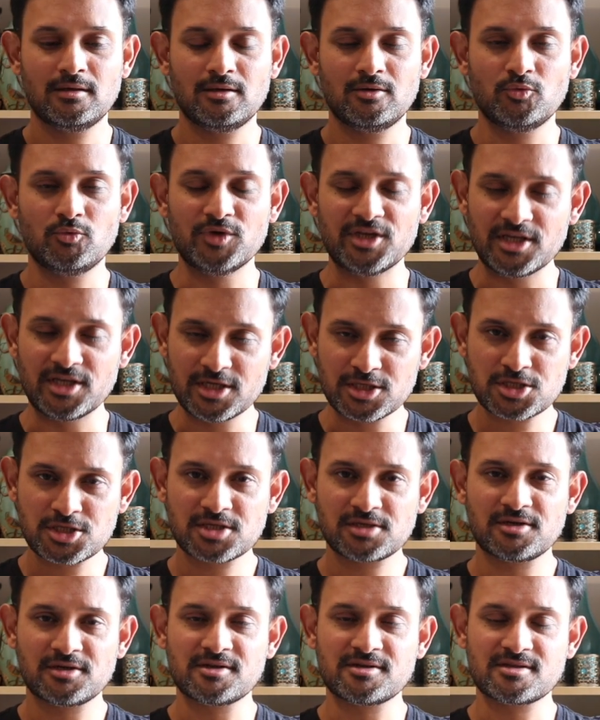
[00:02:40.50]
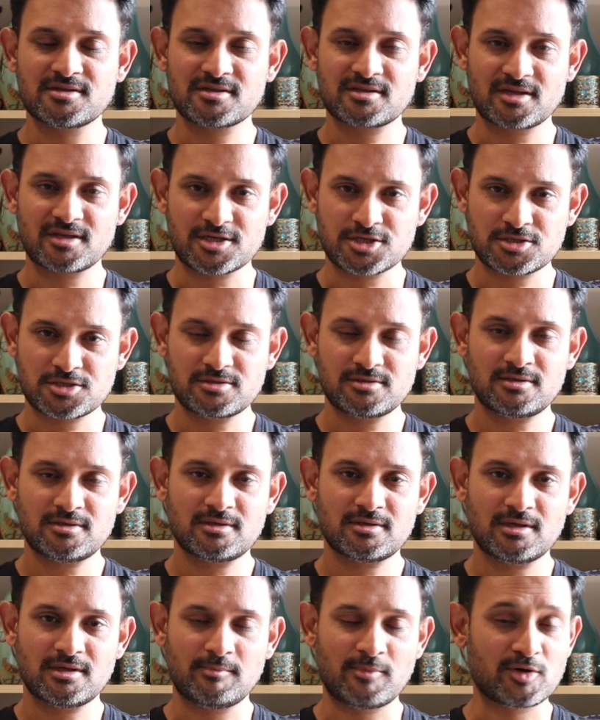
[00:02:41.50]
We initiated a discussion
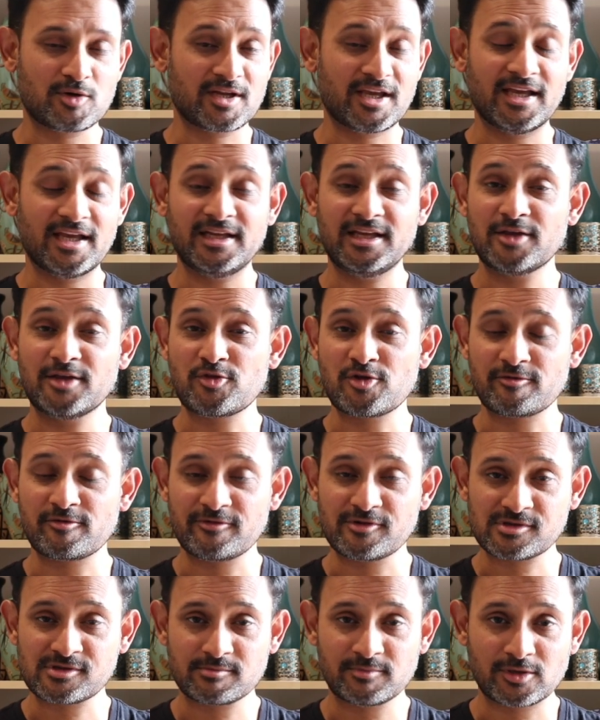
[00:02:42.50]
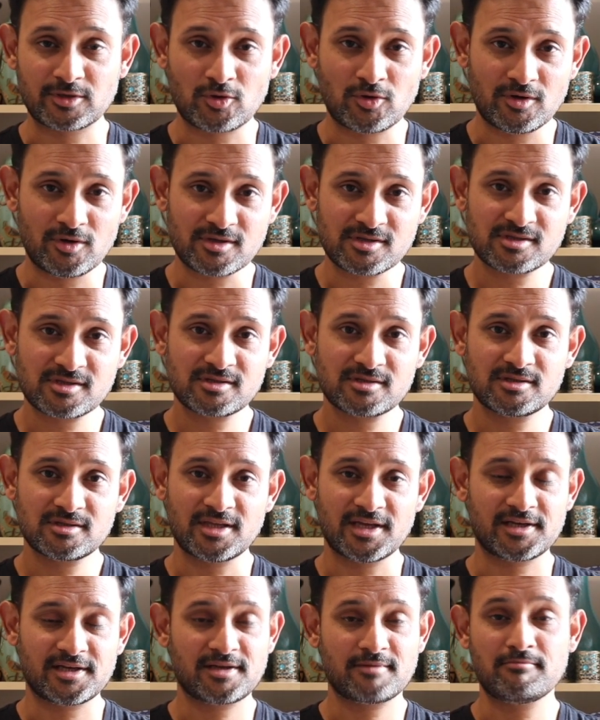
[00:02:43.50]
about any other reversible cause
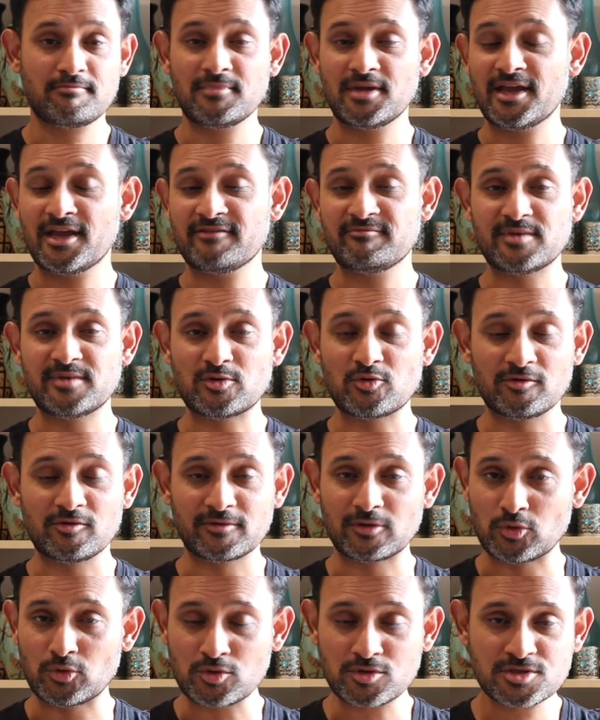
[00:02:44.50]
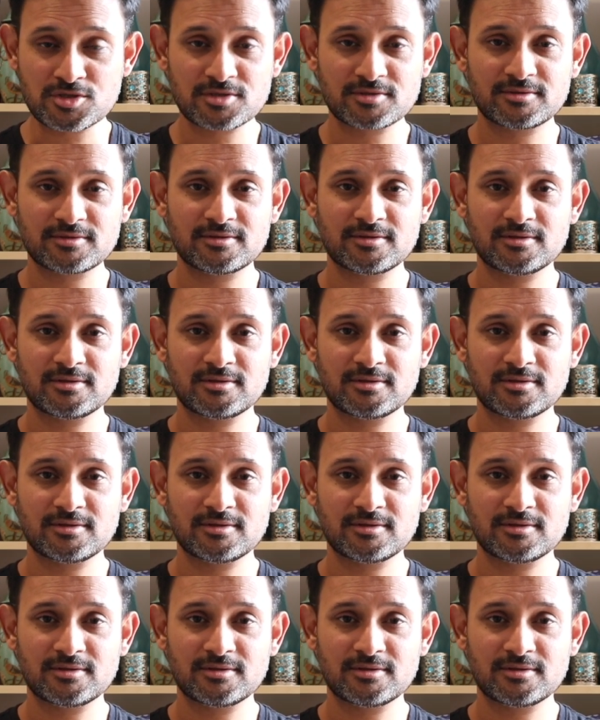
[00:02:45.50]
that may have been overlooked,